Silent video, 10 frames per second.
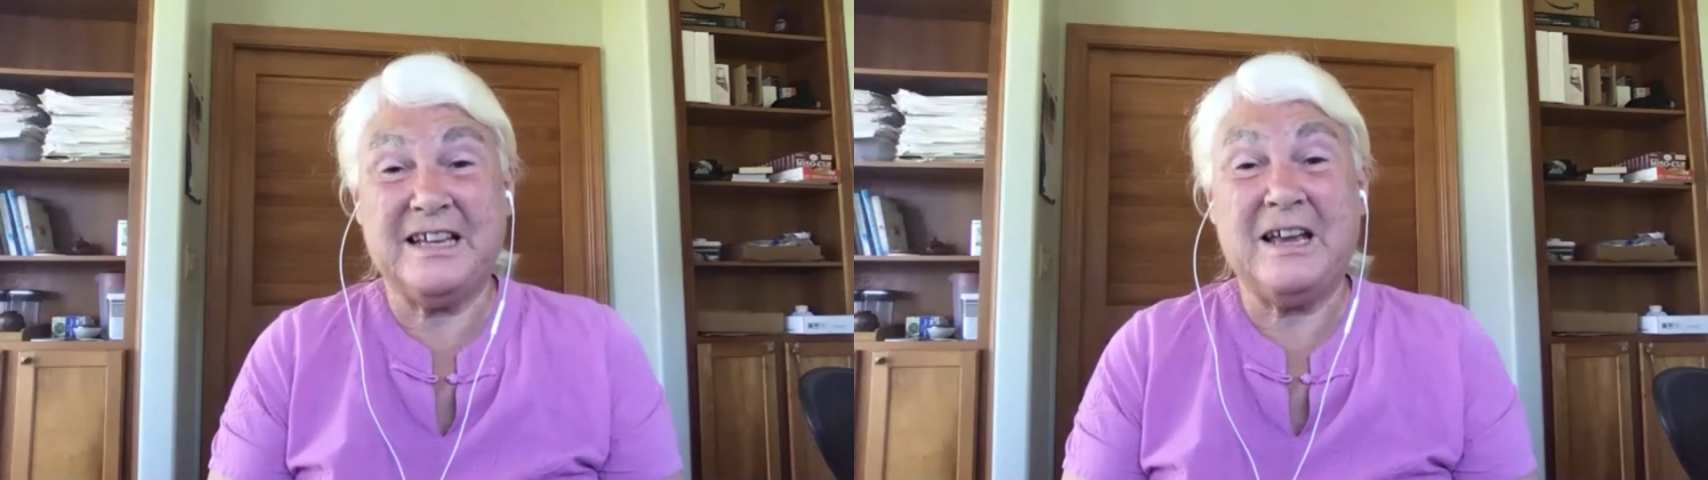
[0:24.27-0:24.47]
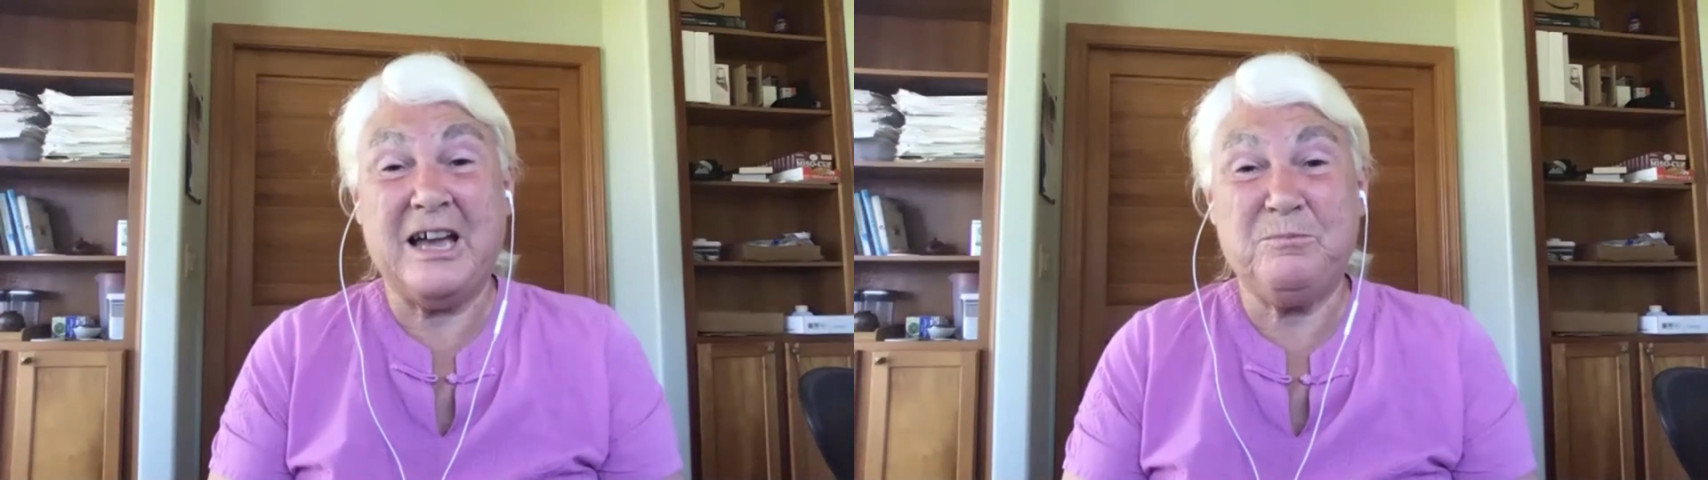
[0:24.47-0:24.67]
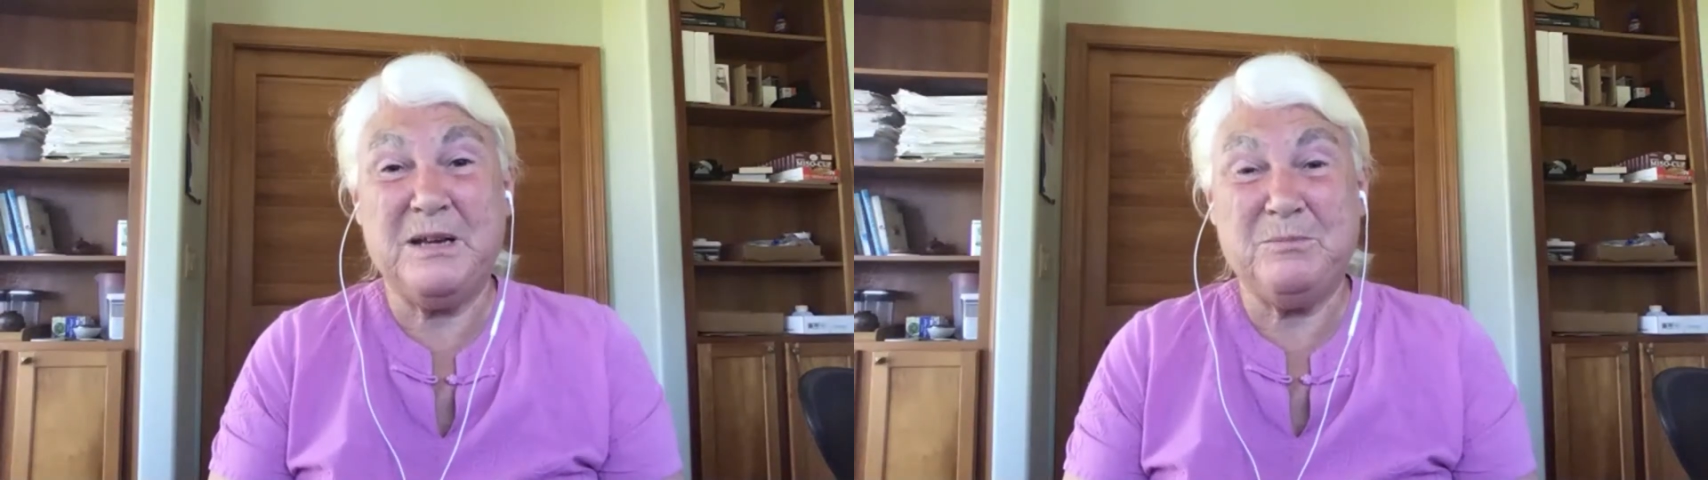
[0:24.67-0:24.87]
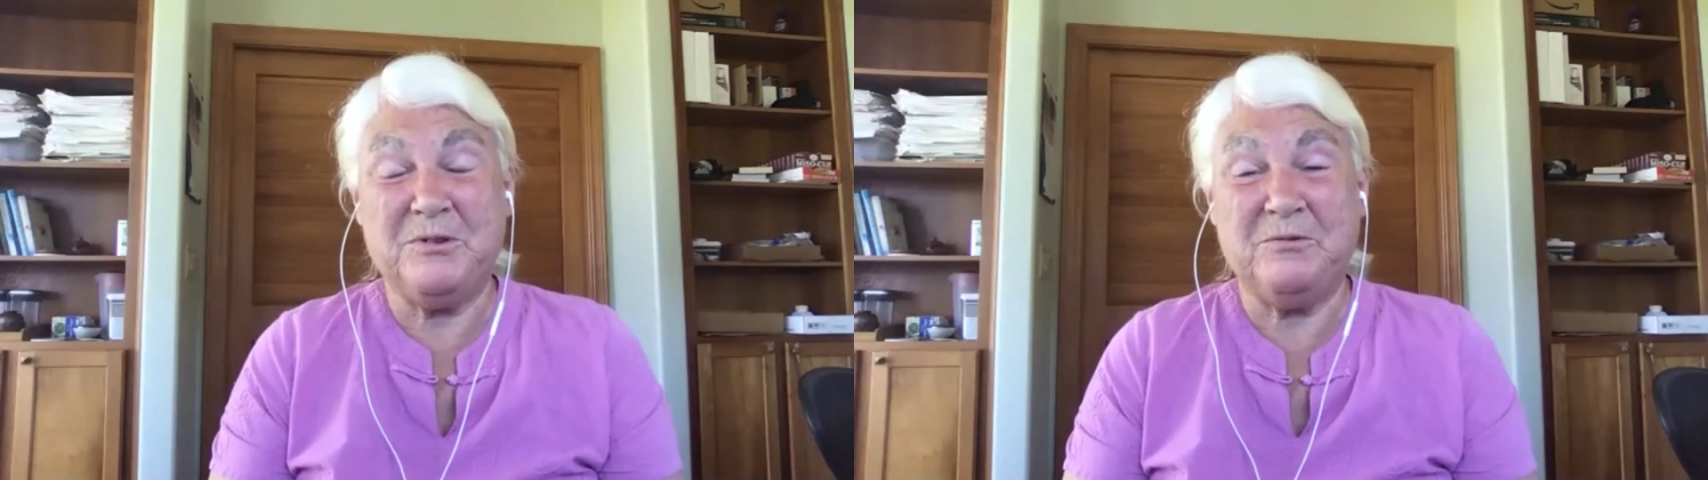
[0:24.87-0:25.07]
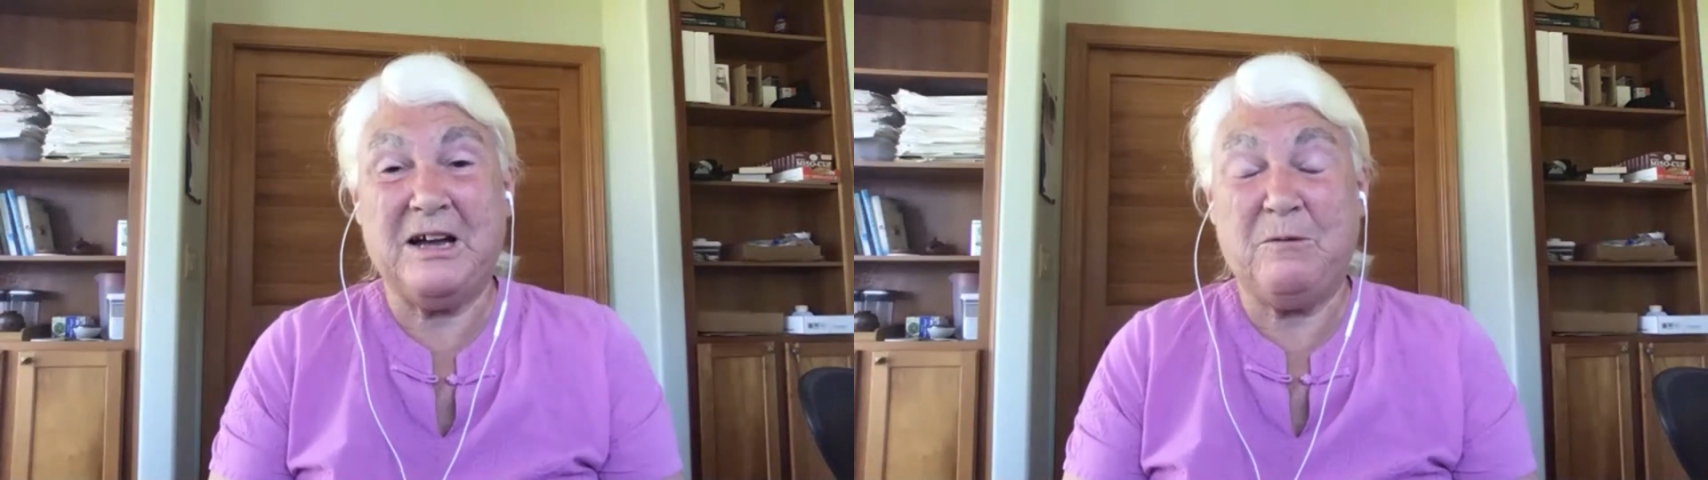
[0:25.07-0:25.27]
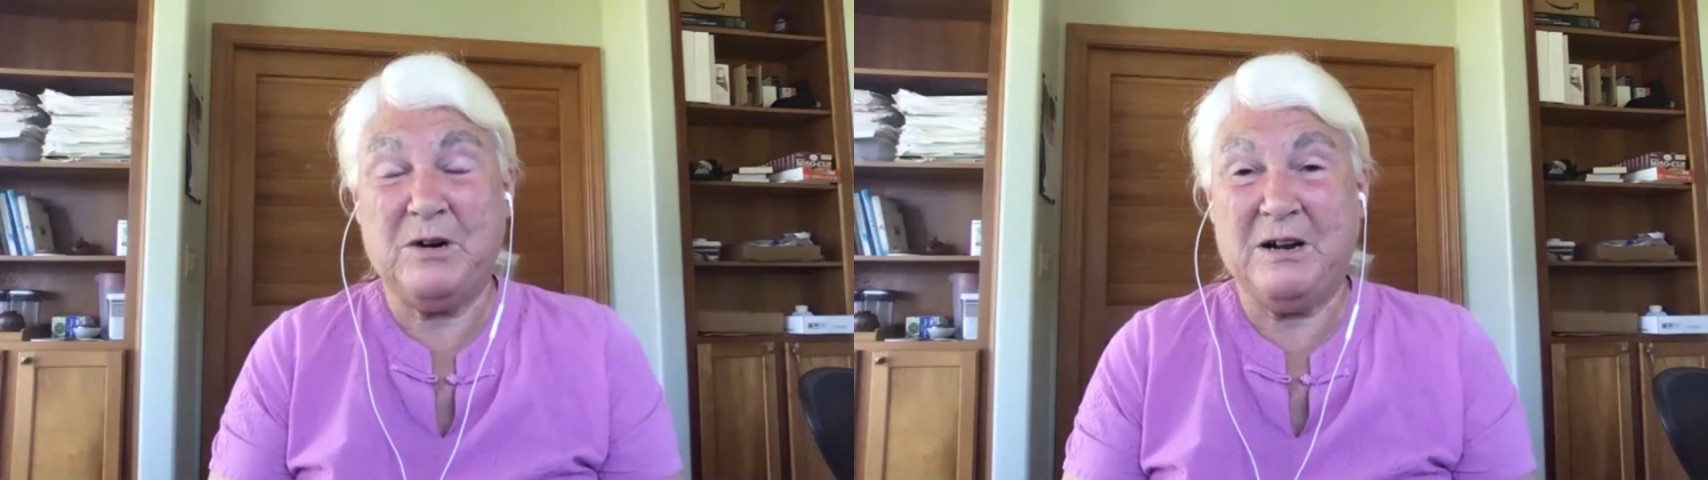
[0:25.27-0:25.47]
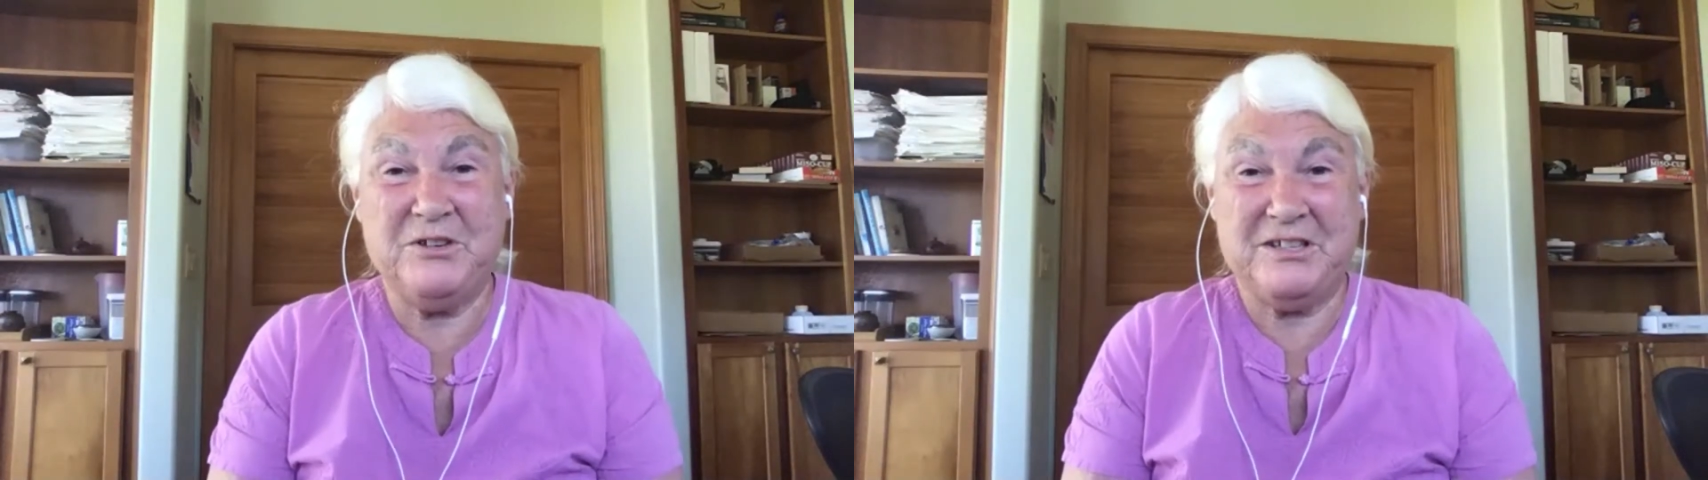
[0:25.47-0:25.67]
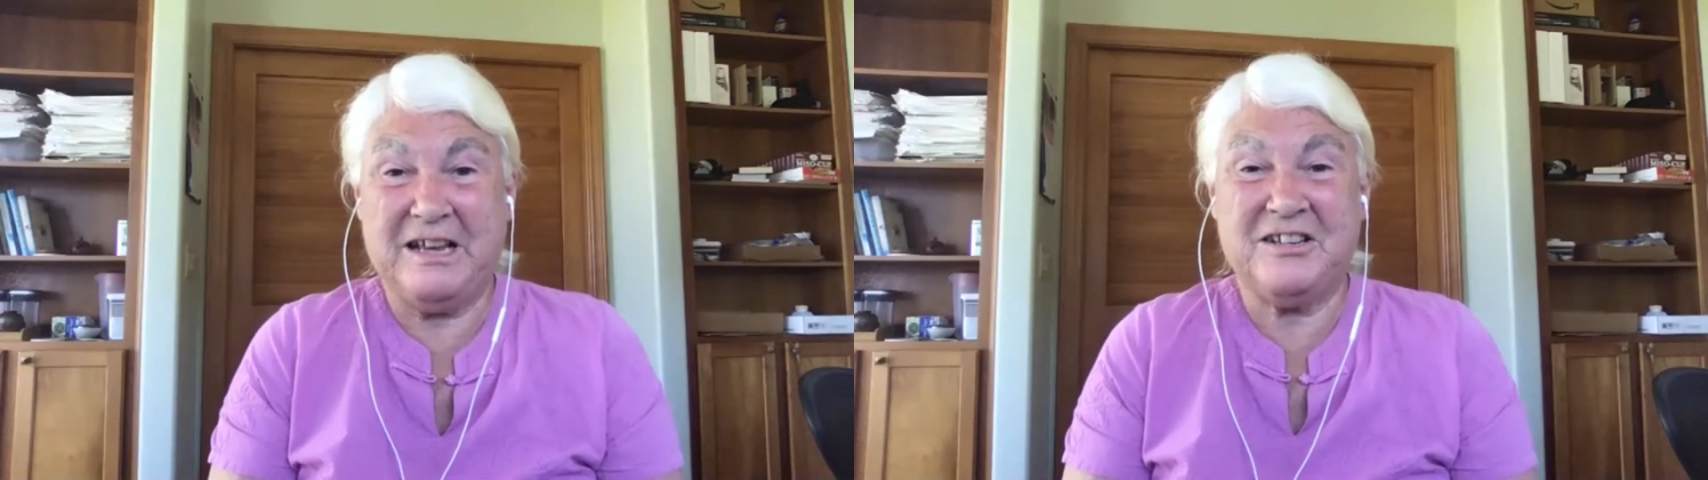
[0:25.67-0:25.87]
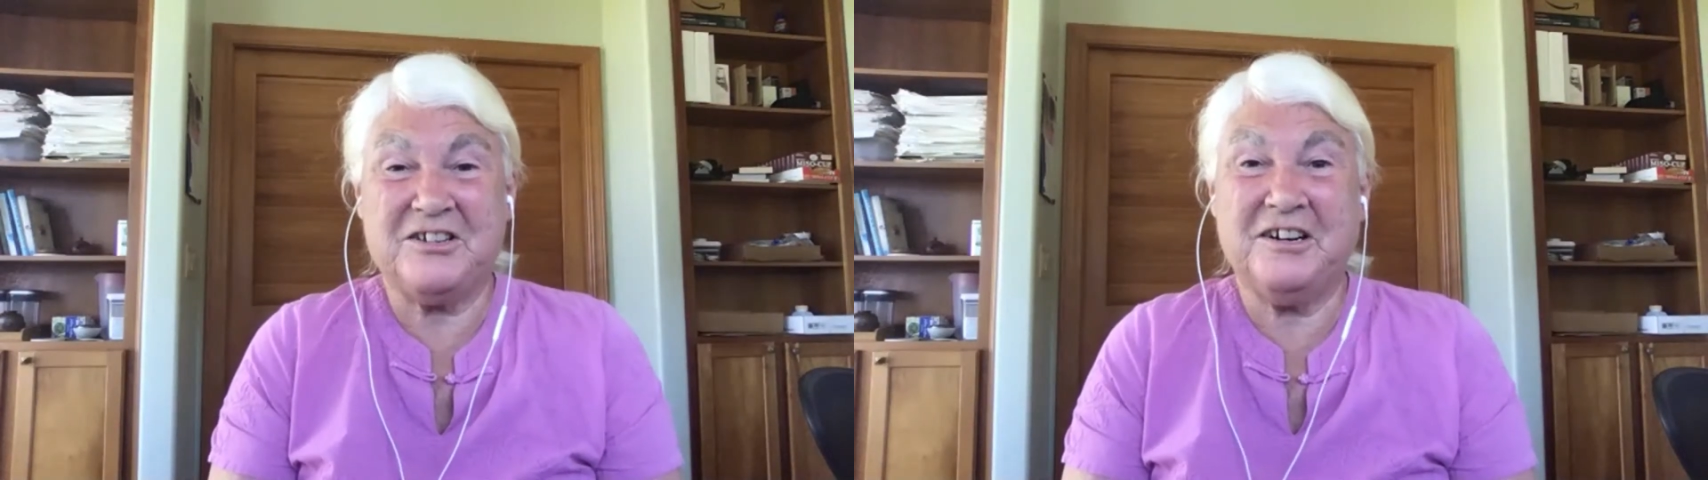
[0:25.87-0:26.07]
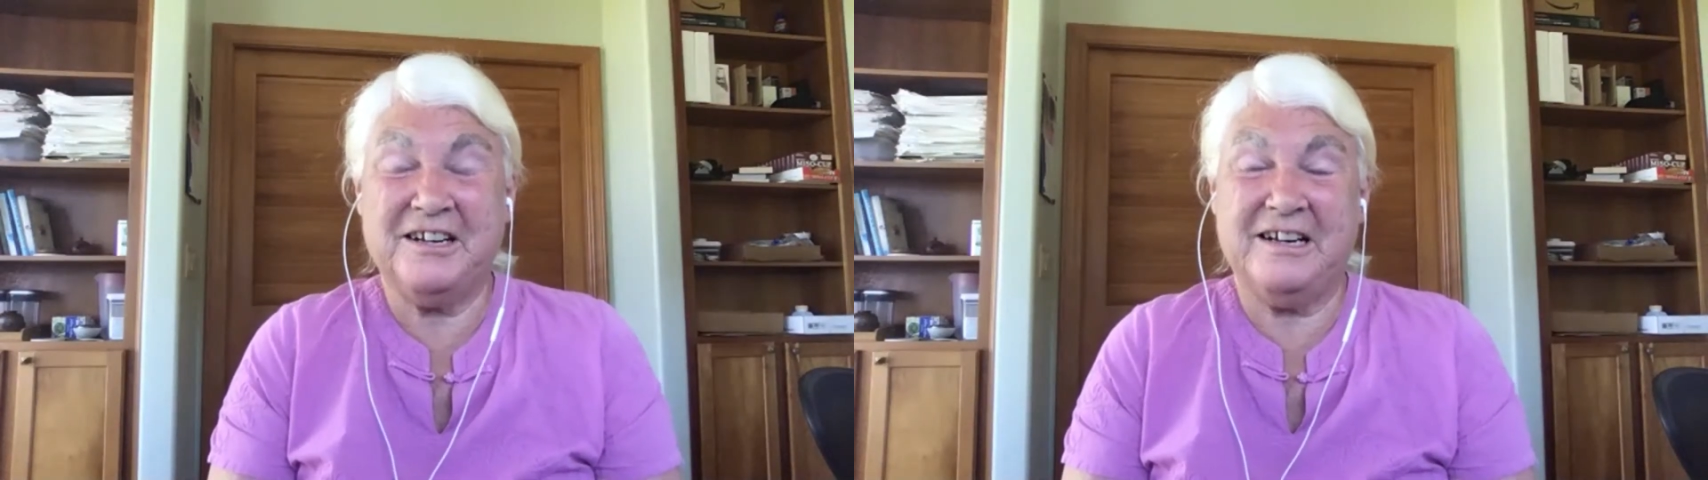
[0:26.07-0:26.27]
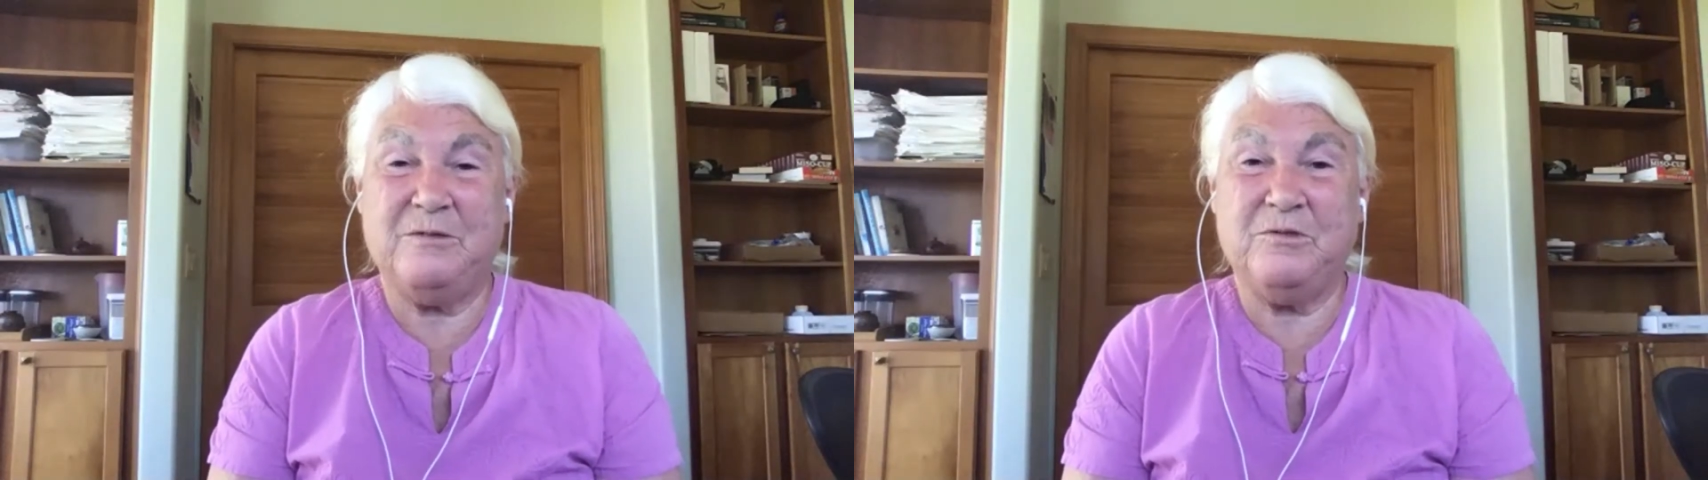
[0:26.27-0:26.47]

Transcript: So I had people, I, when I was, I started and I,